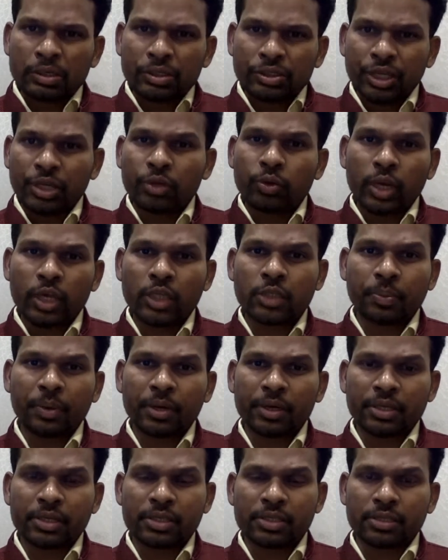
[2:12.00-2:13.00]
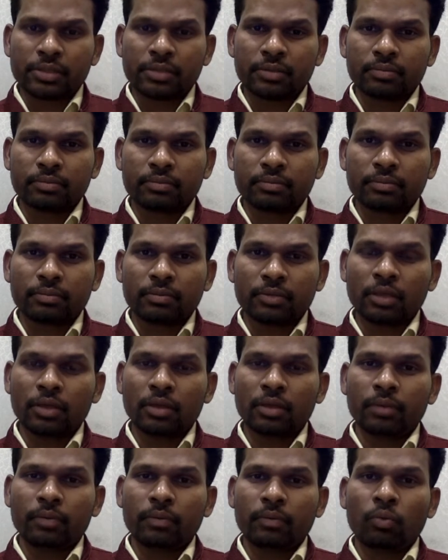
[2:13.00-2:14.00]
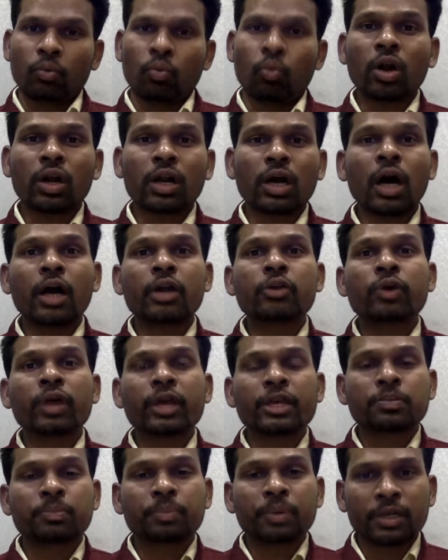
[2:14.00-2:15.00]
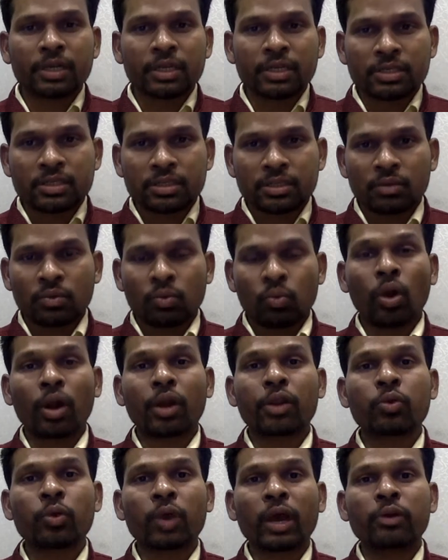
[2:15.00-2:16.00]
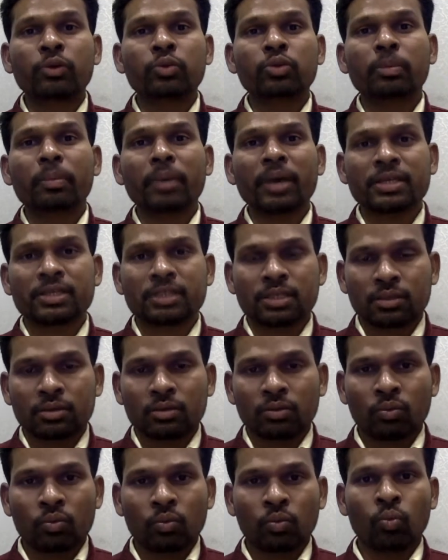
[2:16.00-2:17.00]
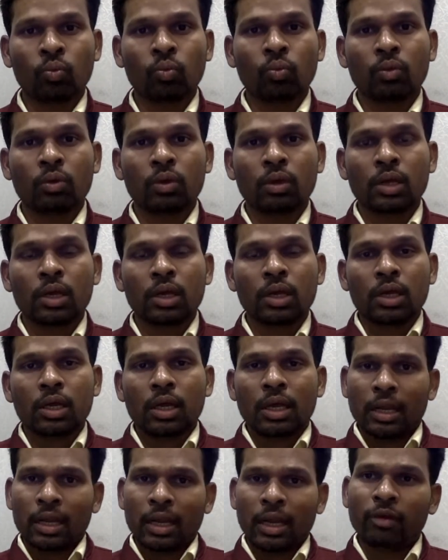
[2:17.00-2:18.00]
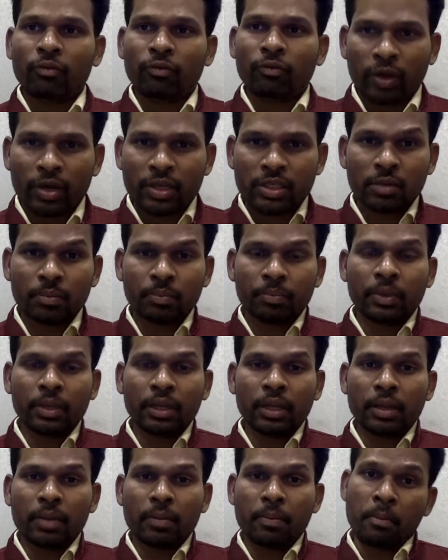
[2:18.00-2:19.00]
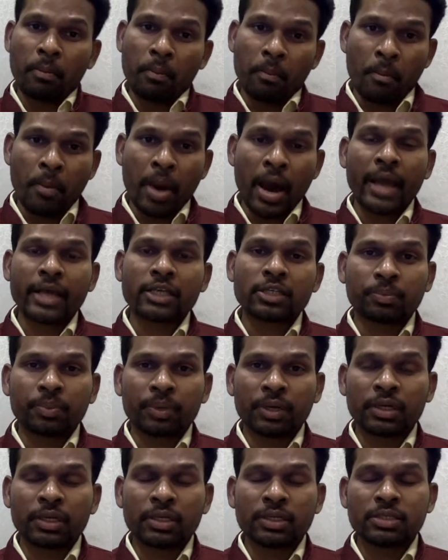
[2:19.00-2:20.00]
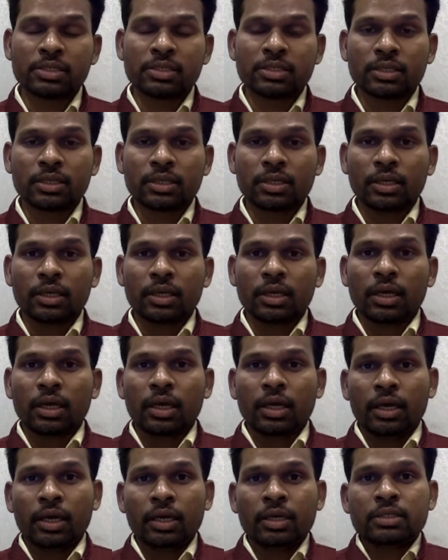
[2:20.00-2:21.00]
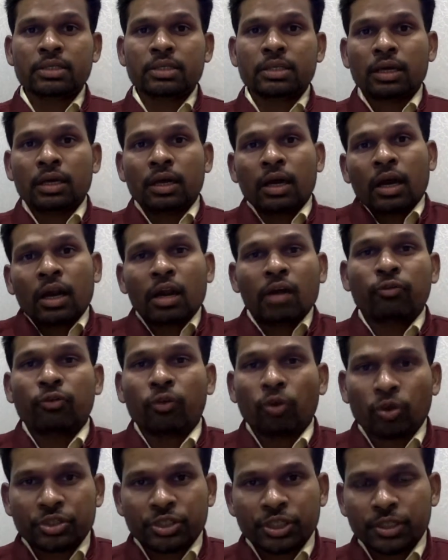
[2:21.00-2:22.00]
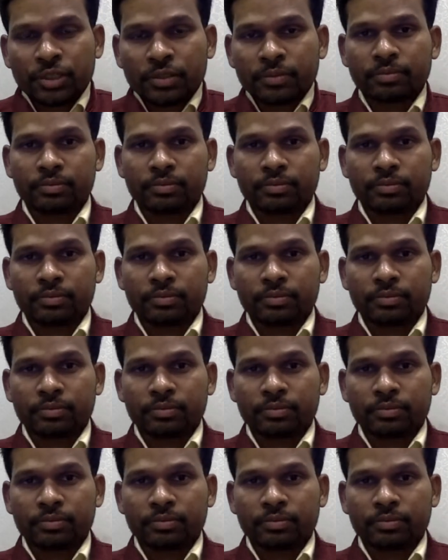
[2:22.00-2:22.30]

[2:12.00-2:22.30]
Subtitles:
check your expertise. What are your expertise? What you can do the best? Like for example, my expertise is graphology